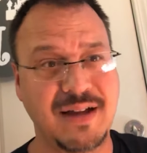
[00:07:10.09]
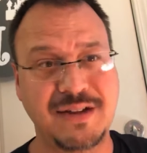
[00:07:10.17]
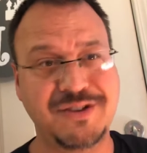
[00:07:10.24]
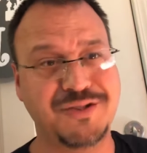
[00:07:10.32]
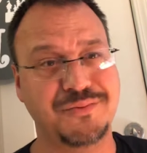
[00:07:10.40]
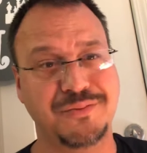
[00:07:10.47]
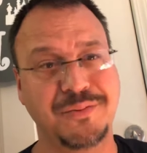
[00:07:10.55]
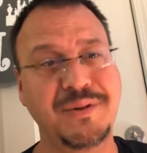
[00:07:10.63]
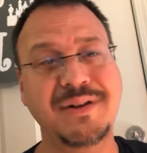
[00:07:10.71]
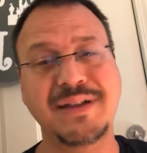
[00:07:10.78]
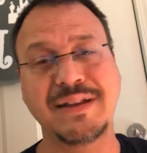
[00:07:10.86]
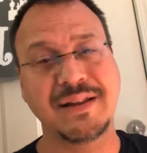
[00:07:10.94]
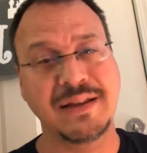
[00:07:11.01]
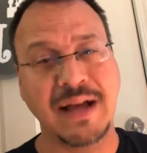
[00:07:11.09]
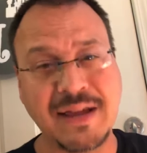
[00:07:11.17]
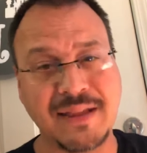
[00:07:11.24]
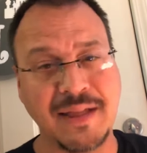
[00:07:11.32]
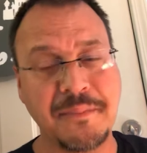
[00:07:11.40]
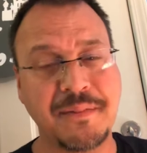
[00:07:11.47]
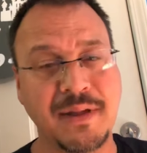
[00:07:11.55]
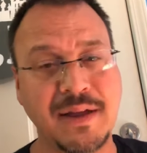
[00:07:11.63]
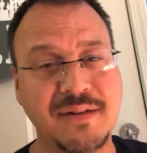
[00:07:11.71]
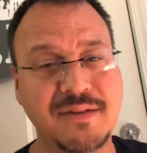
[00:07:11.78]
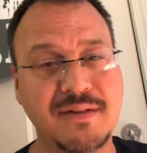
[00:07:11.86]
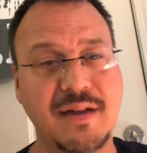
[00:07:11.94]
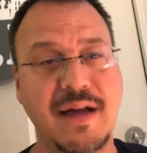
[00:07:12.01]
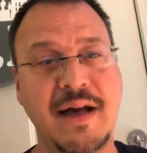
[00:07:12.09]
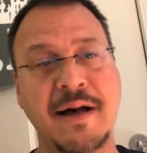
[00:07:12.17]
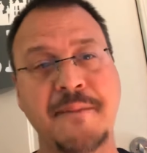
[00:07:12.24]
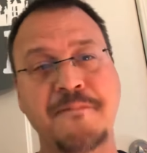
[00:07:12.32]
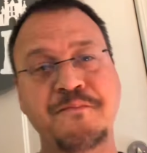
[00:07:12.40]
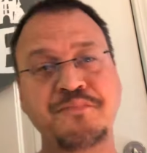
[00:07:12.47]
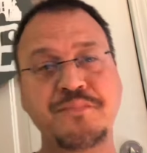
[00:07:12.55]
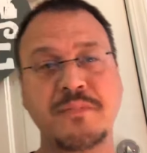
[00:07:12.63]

I just really like that place. Like